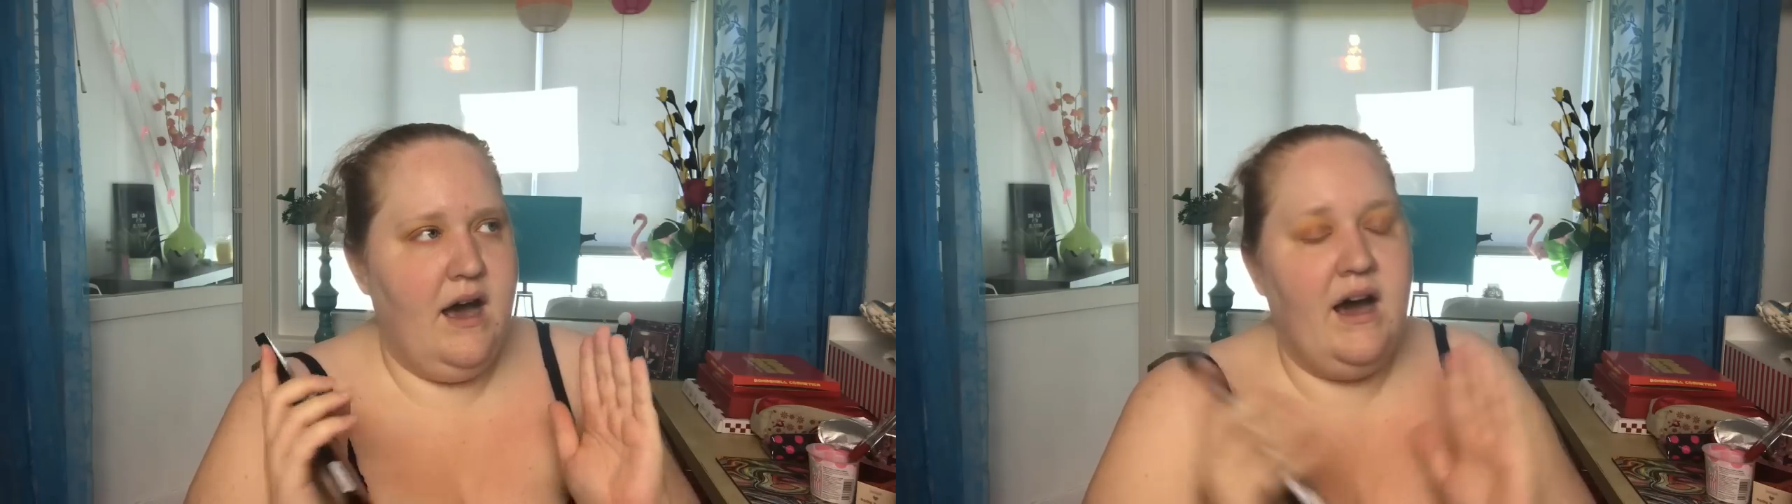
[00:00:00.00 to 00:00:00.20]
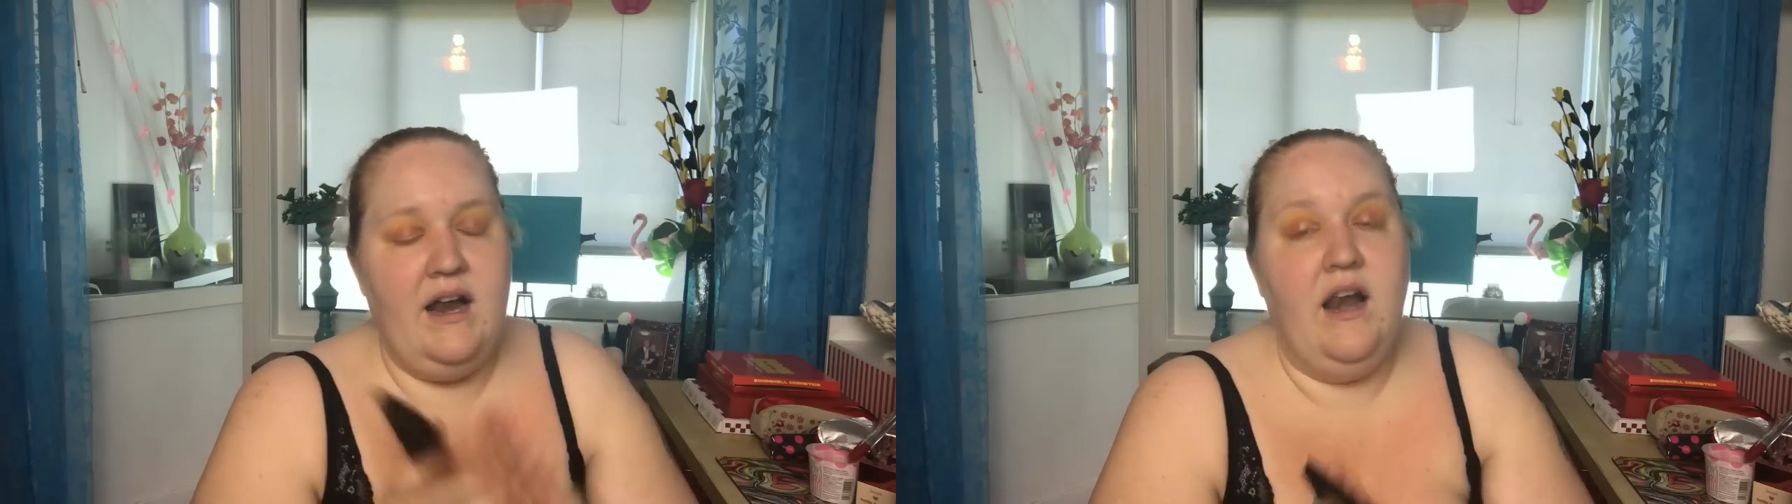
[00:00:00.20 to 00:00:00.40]

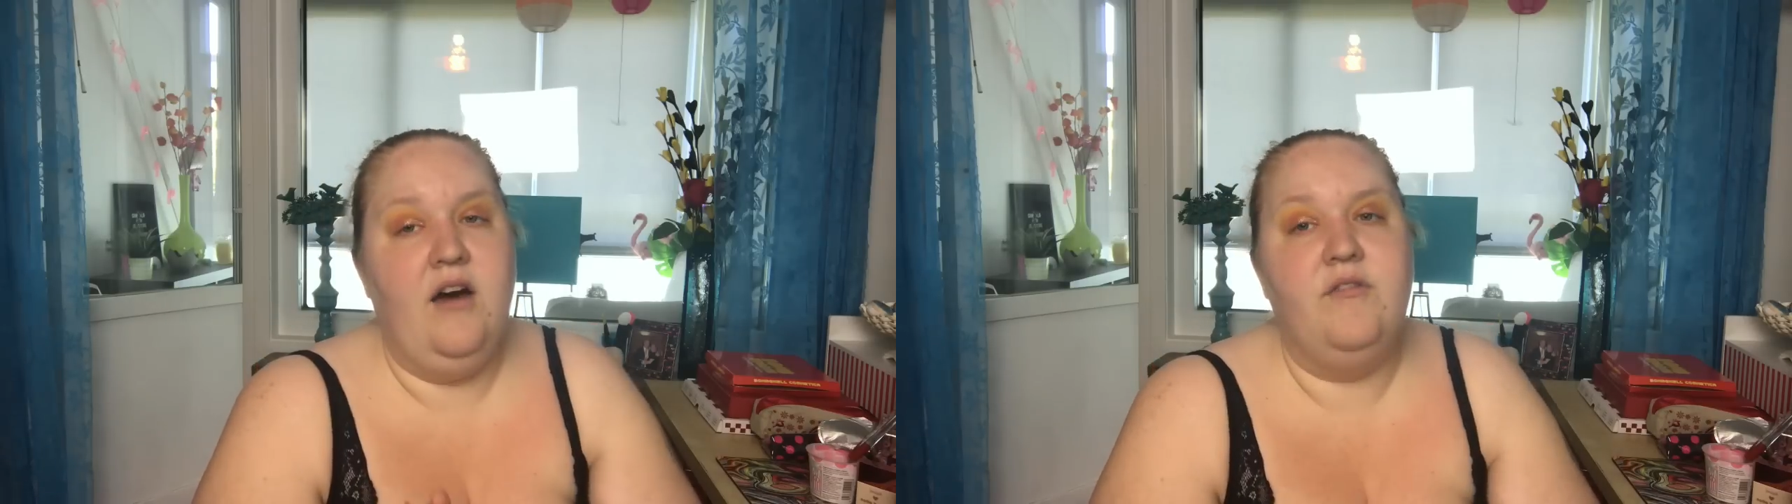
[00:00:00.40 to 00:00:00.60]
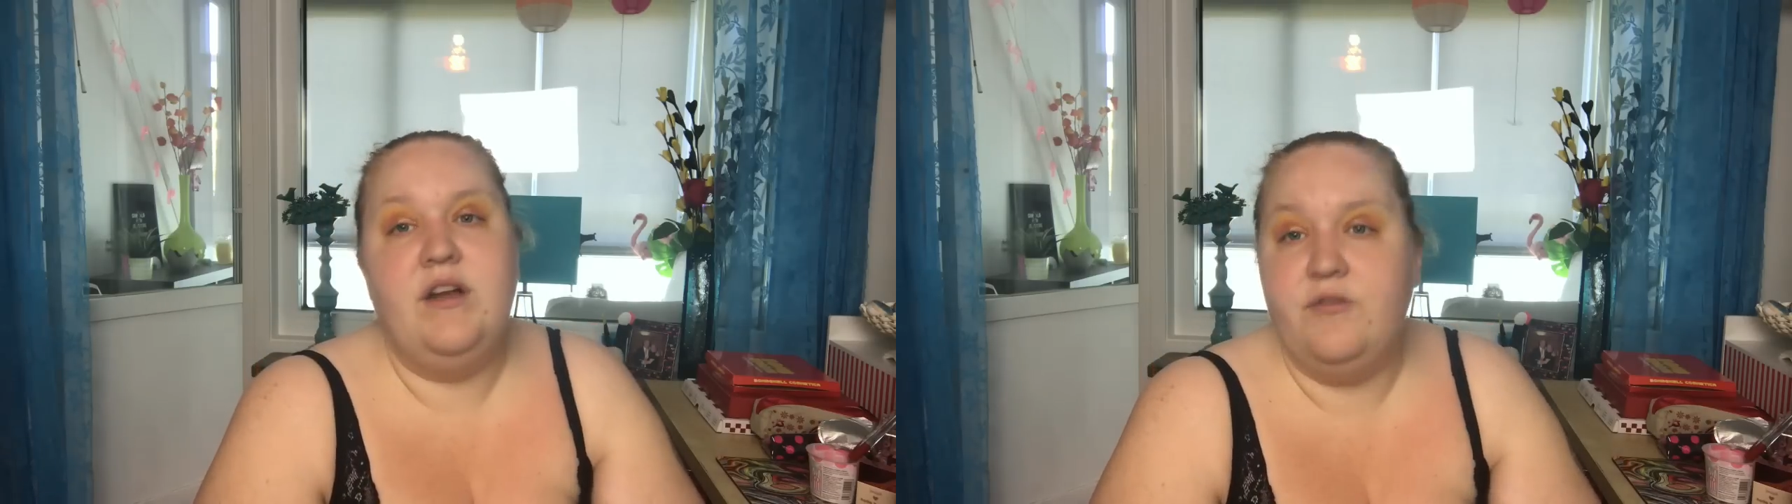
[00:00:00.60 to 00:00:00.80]
I
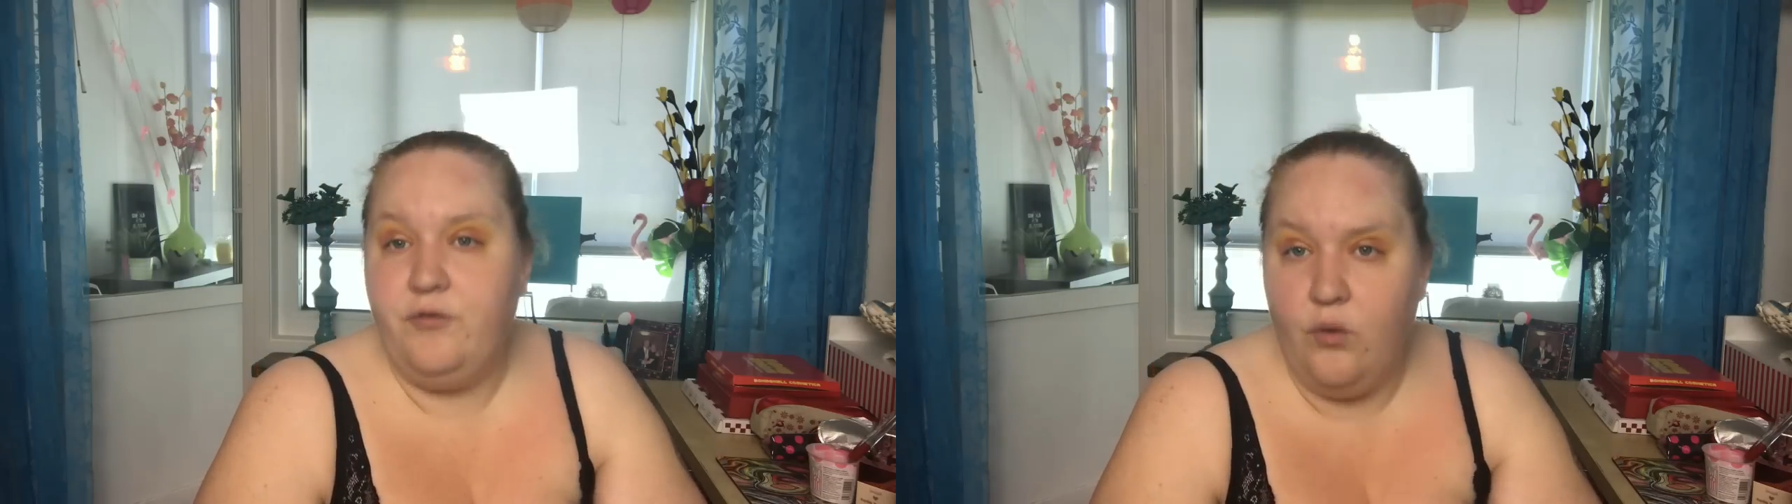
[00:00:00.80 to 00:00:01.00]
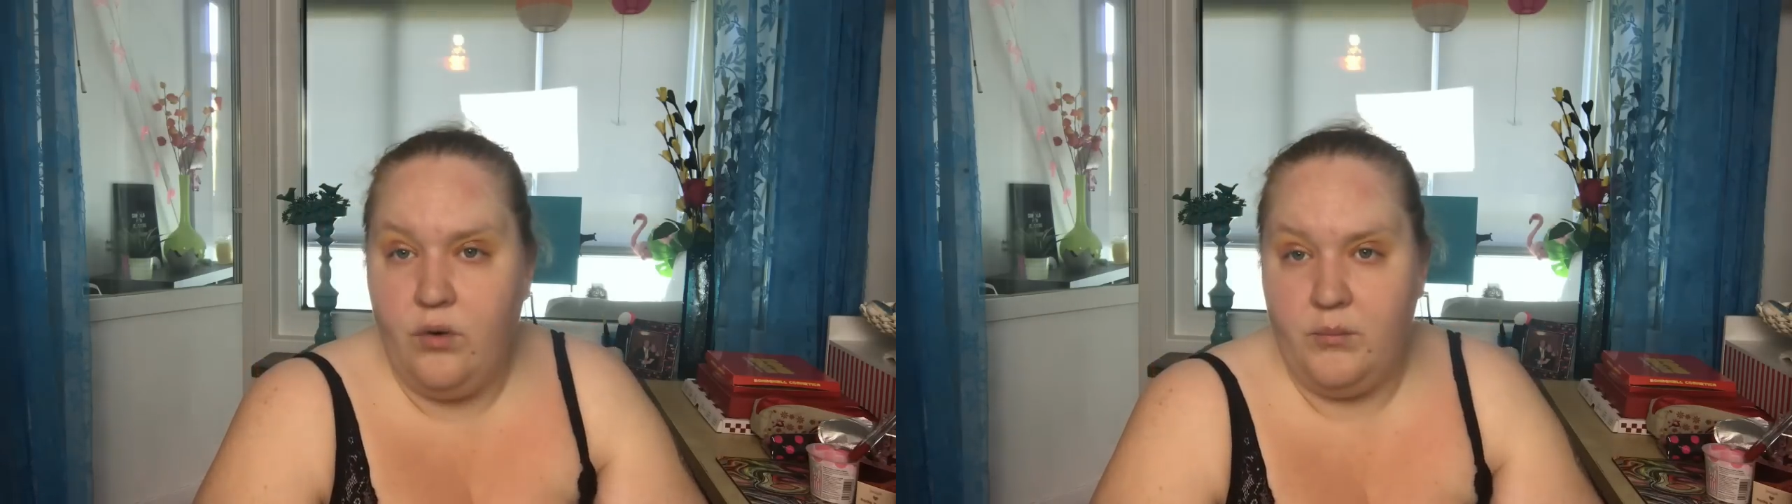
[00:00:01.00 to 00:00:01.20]
love their
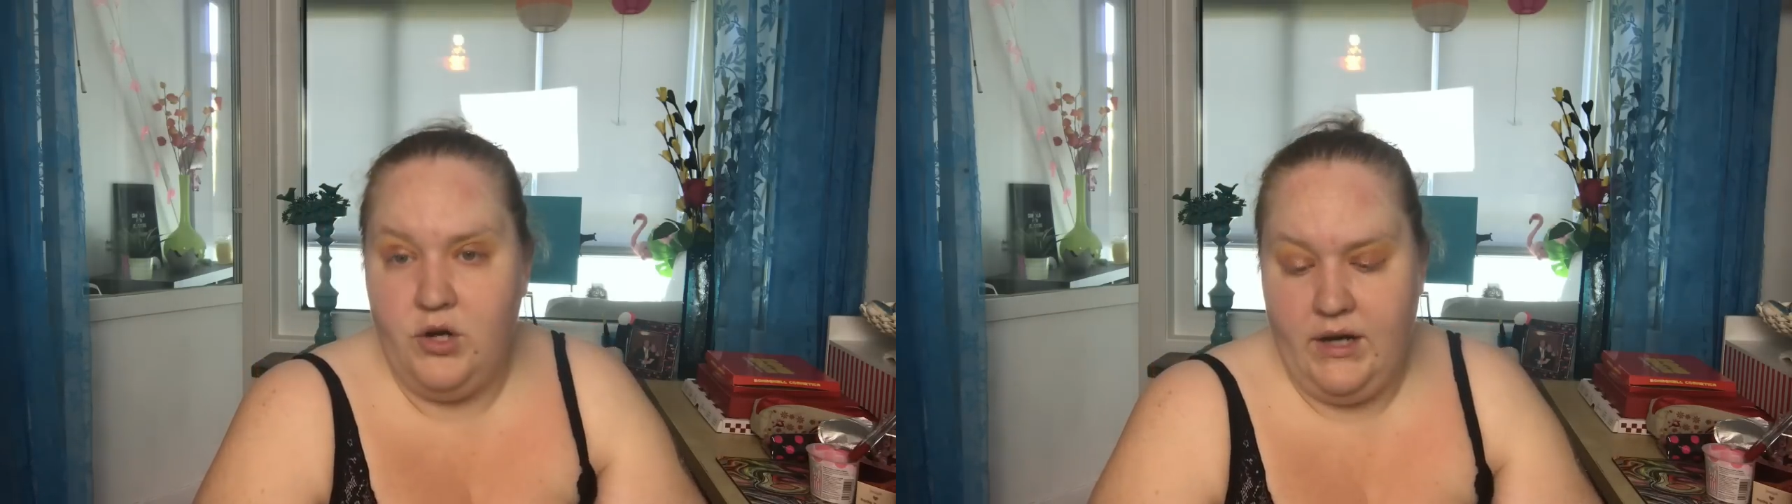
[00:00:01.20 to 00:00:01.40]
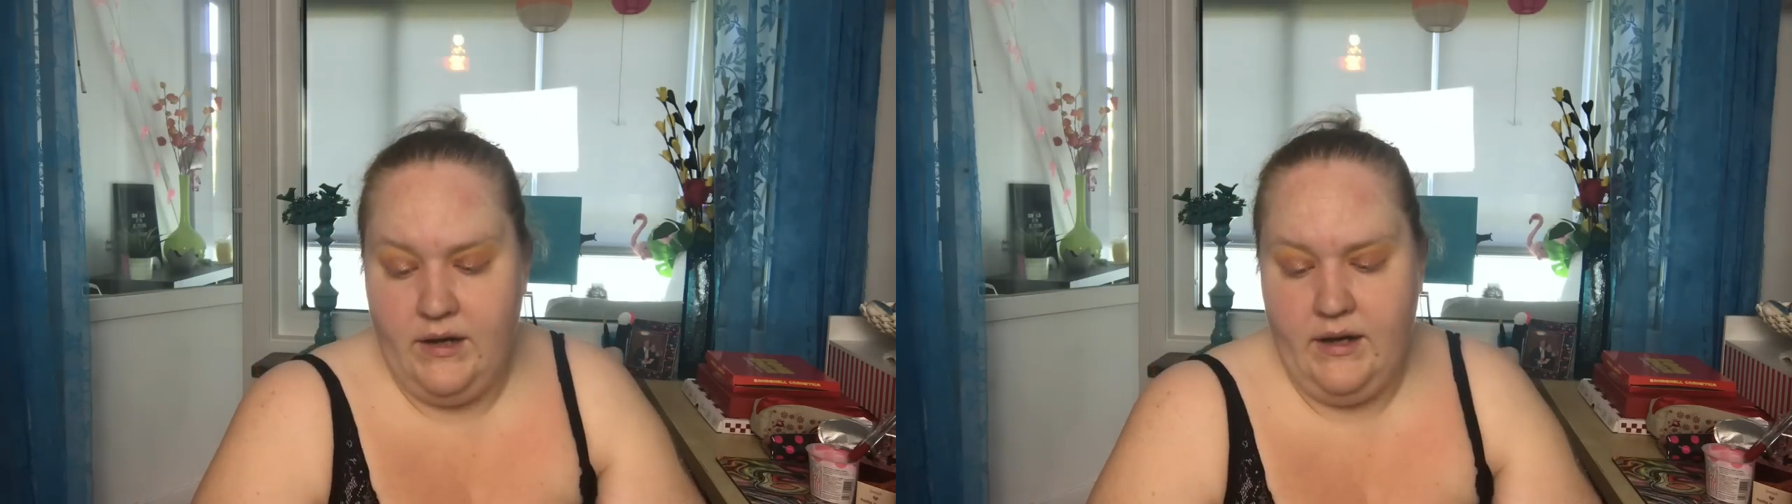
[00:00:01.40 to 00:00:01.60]

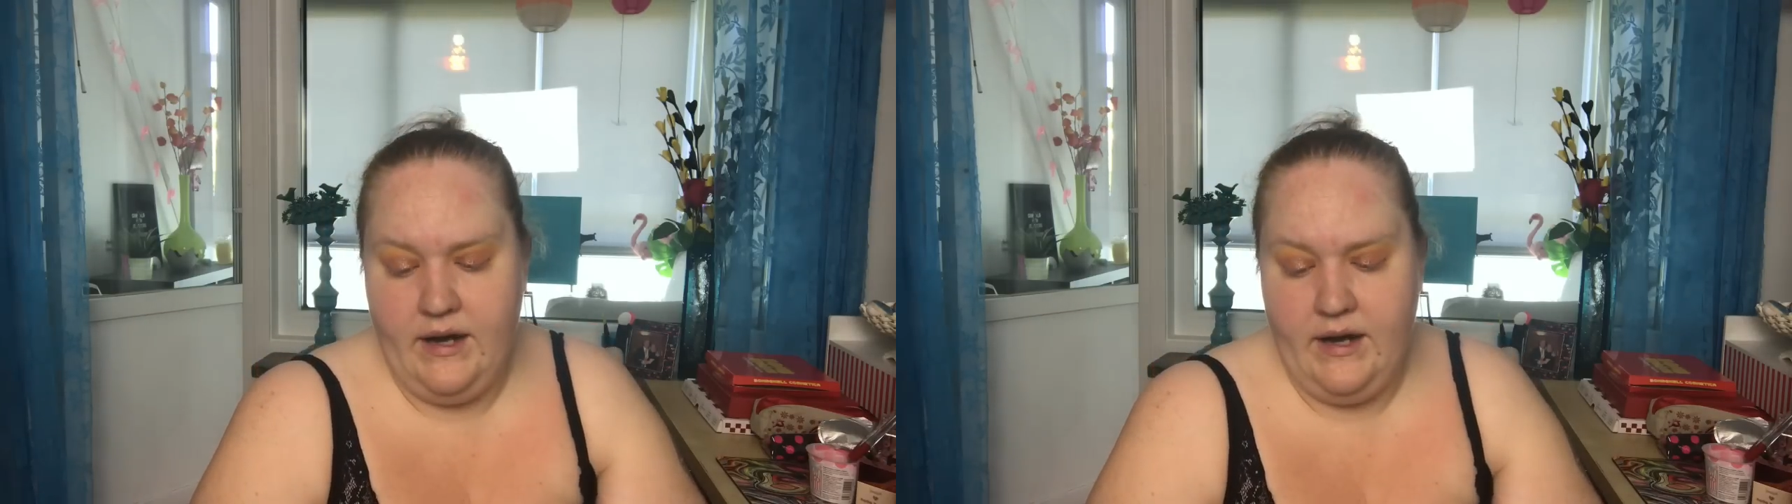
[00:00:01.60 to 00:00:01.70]
formula.